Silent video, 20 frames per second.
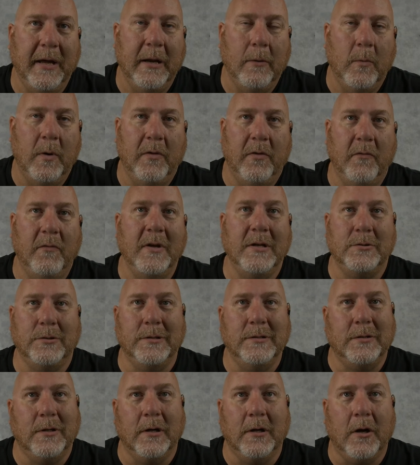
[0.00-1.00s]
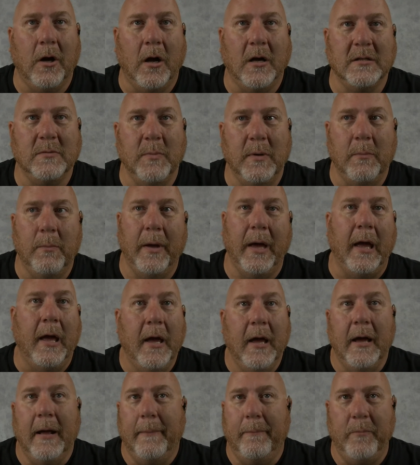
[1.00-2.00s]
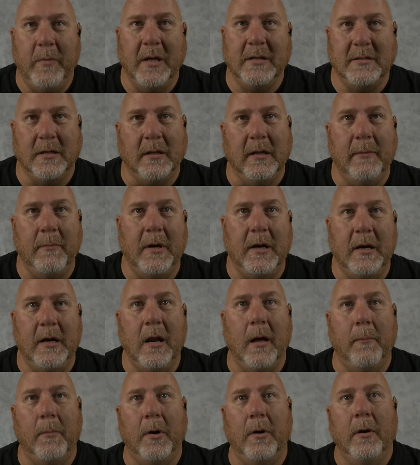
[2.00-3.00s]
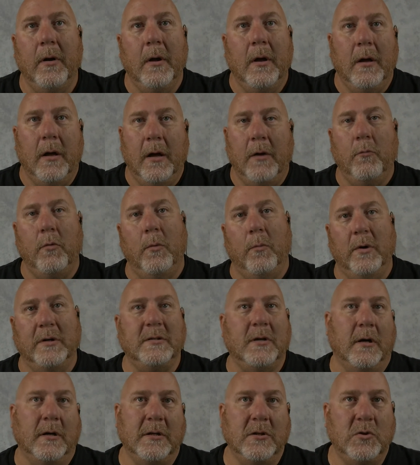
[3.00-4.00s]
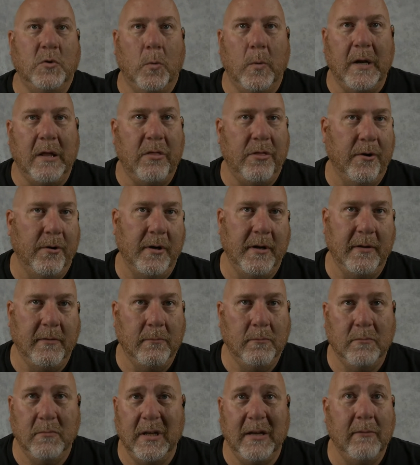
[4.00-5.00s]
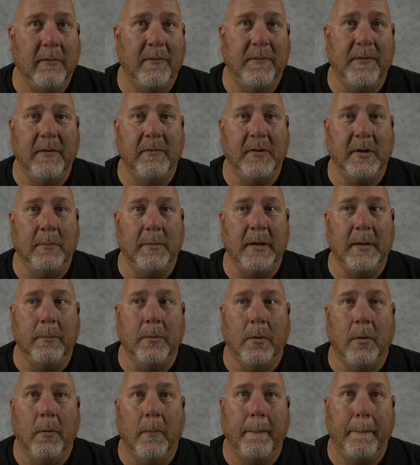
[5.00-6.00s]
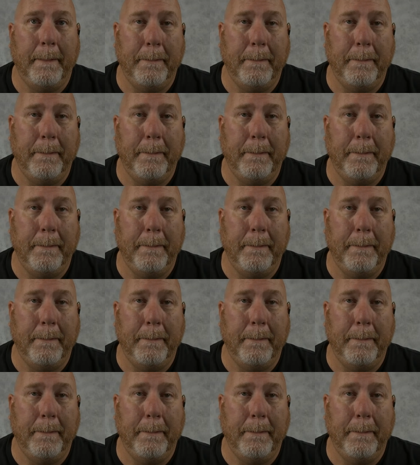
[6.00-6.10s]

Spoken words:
bandwidth eventually is going to cost me, but it's a limited number when we're talking 20, 30, even 50 people.